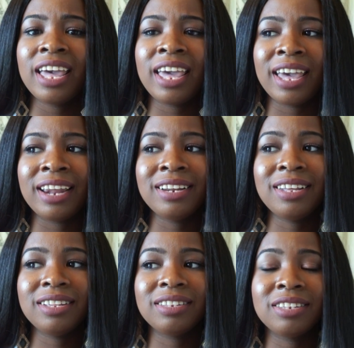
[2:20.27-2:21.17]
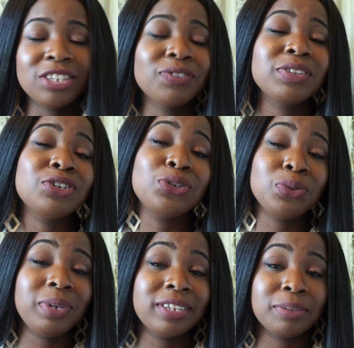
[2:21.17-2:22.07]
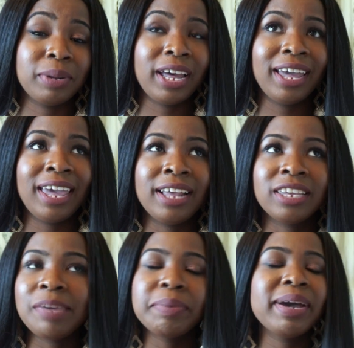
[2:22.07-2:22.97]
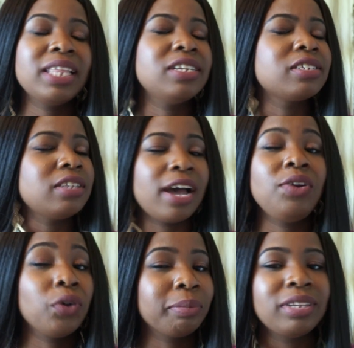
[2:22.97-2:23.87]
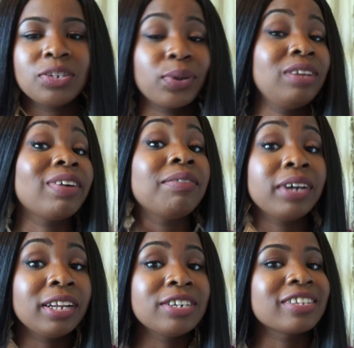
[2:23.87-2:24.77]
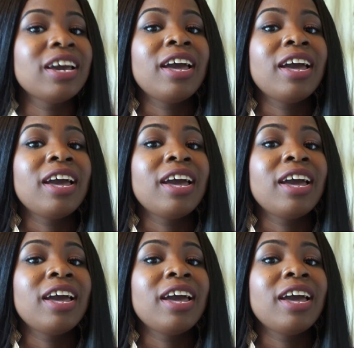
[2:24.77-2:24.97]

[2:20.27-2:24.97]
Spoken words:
And this is for the 2-week supply. And keep in mind that it's not normally $25.